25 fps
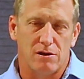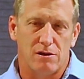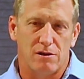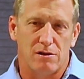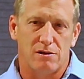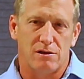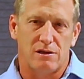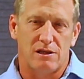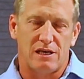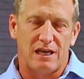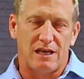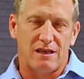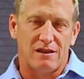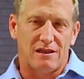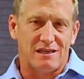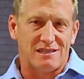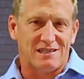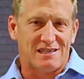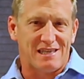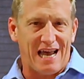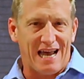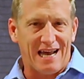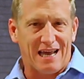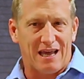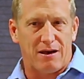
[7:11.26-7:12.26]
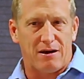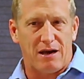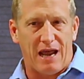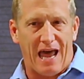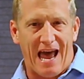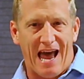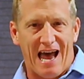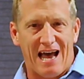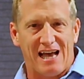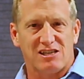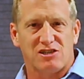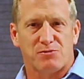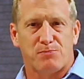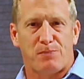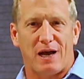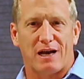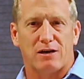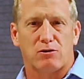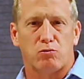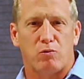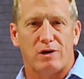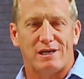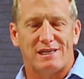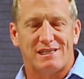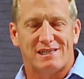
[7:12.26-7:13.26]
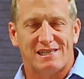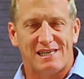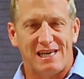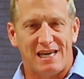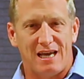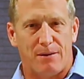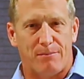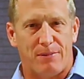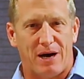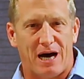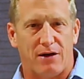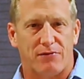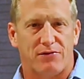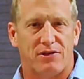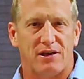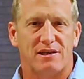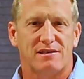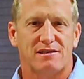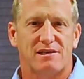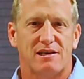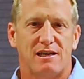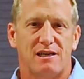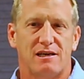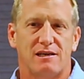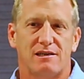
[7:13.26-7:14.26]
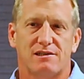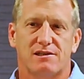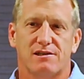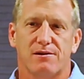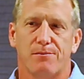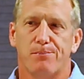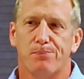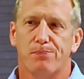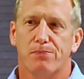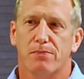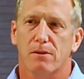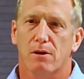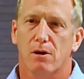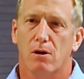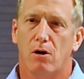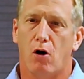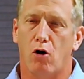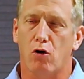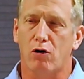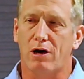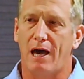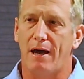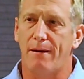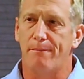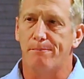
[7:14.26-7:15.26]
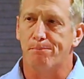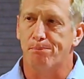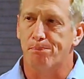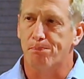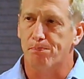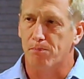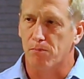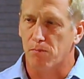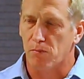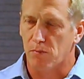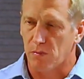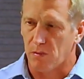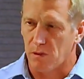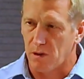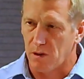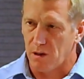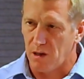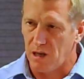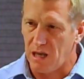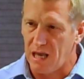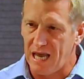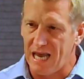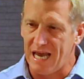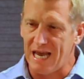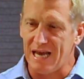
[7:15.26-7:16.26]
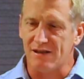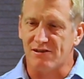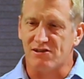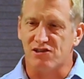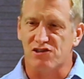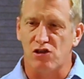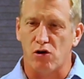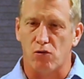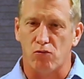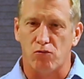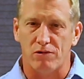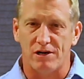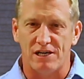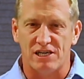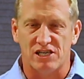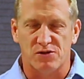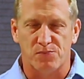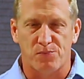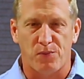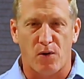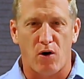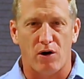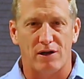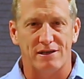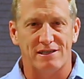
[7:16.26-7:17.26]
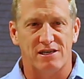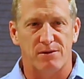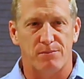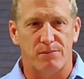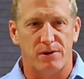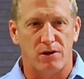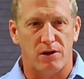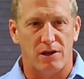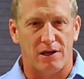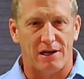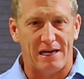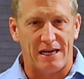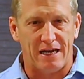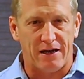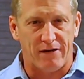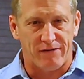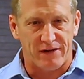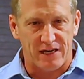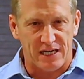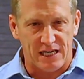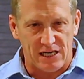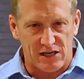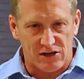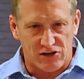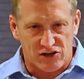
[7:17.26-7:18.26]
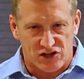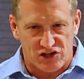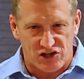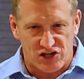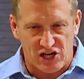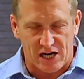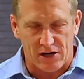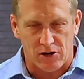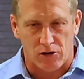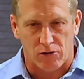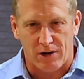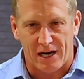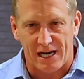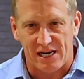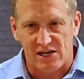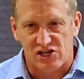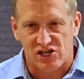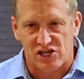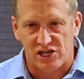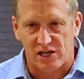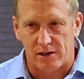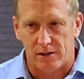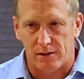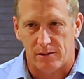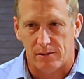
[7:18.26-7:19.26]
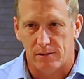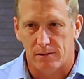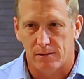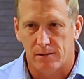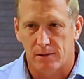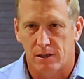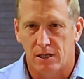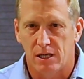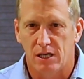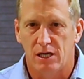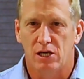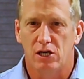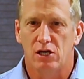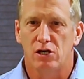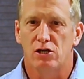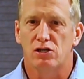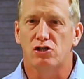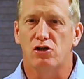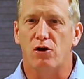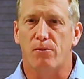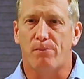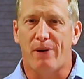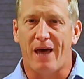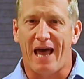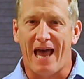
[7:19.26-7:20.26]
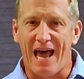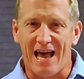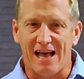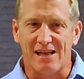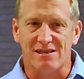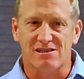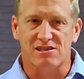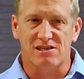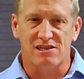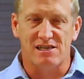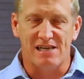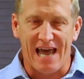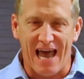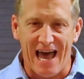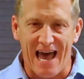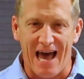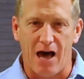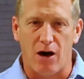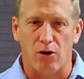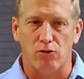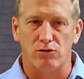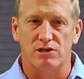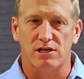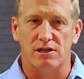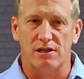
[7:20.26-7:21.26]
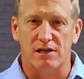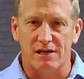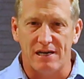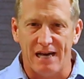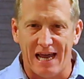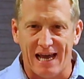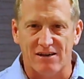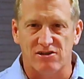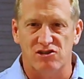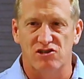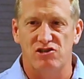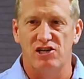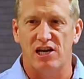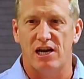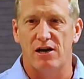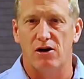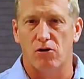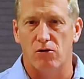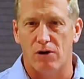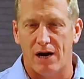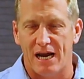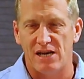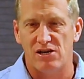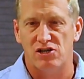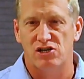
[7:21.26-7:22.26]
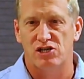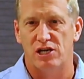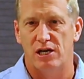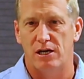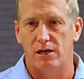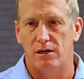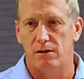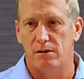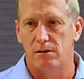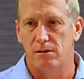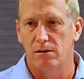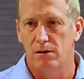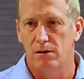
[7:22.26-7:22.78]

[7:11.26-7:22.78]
the the second aspect we see about this is okay, it's the responsibility of each generation to pass down to the next generation,